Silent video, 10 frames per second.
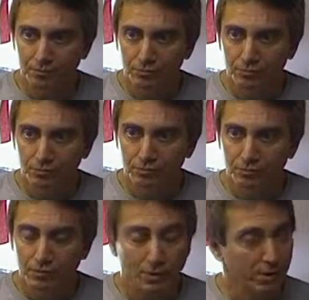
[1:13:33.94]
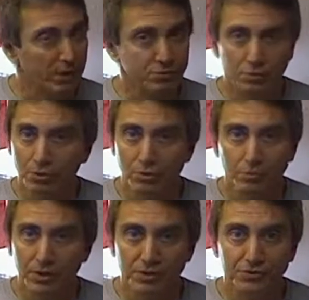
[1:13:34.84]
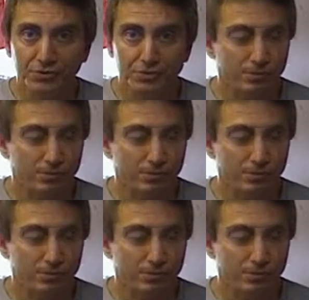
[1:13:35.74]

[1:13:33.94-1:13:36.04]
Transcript: Mm -hmm. That's what it means.